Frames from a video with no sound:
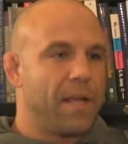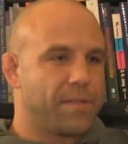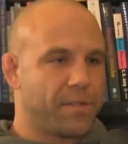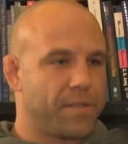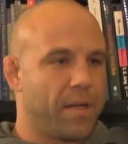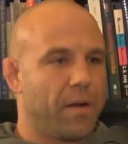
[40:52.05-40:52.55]

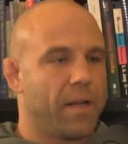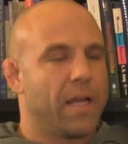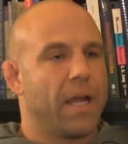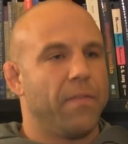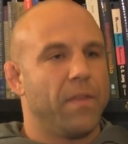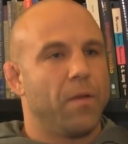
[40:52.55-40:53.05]
necessary.
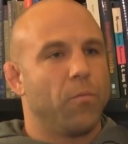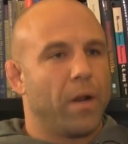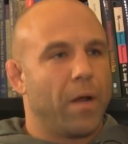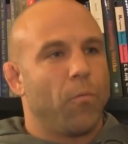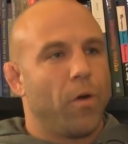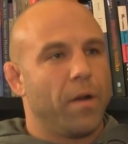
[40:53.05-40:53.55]
Mm. And then
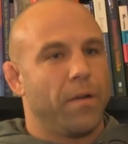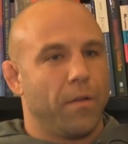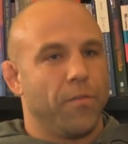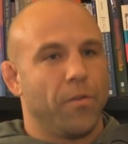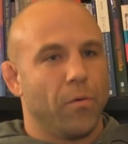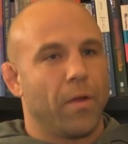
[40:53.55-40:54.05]
what I wanted
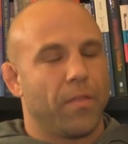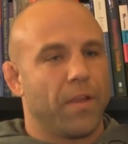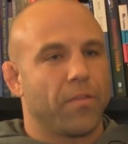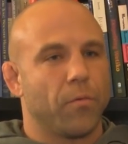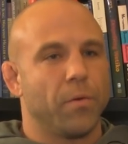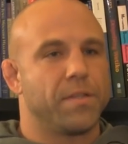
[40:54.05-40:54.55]
to do, I
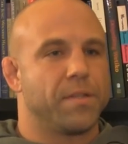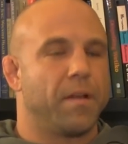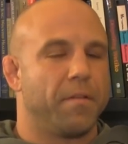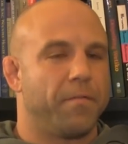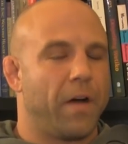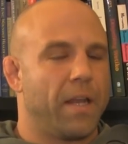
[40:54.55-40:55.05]
think the reason
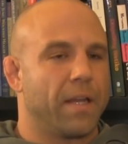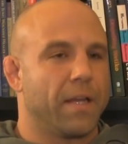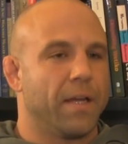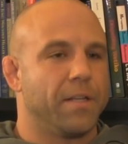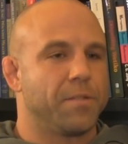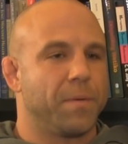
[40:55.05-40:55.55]
I fought
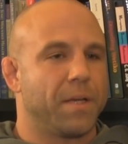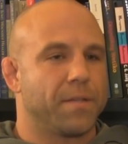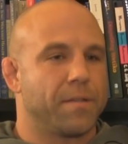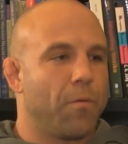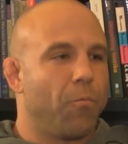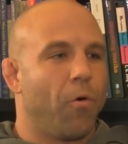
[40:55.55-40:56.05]
again is
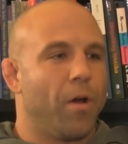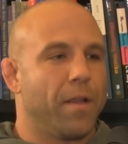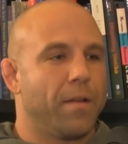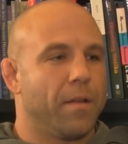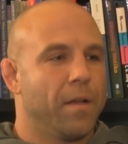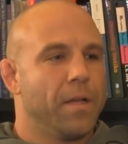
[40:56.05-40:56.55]
because I
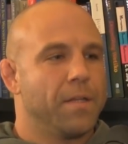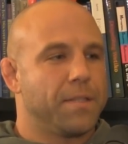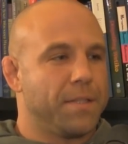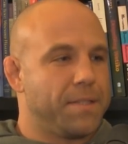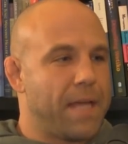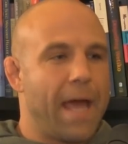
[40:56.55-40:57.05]
wanted
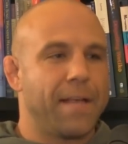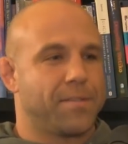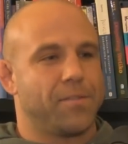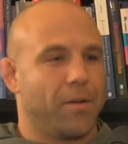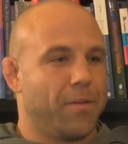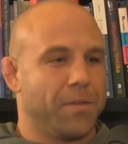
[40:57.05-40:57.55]
to
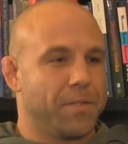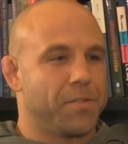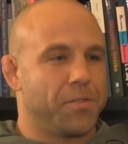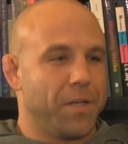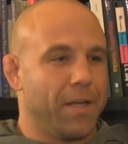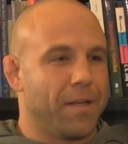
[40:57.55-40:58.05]
test all this
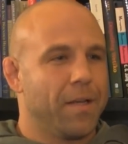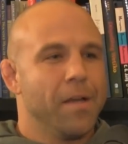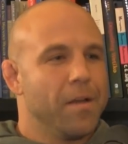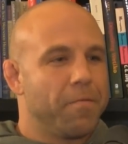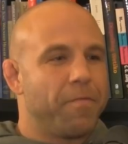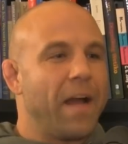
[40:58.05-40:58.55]
shit.
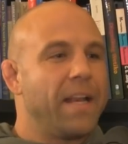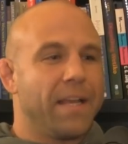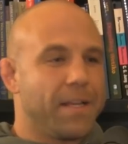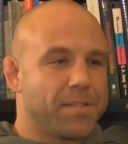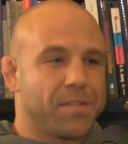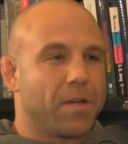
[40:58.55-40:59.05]
Yeah.
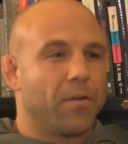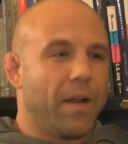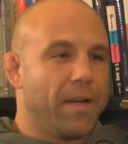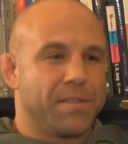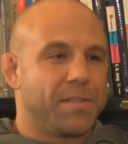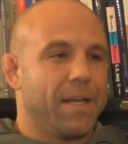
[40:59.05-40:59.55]
Fighting is the
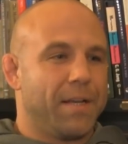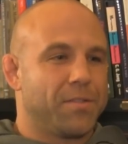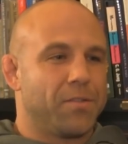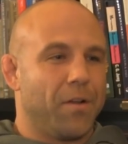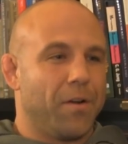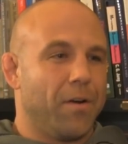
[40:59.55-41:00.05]
greatest
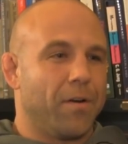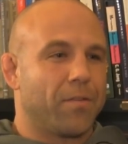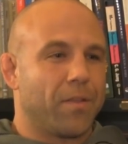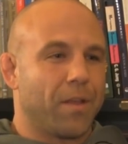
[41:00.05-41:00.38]
test on earth.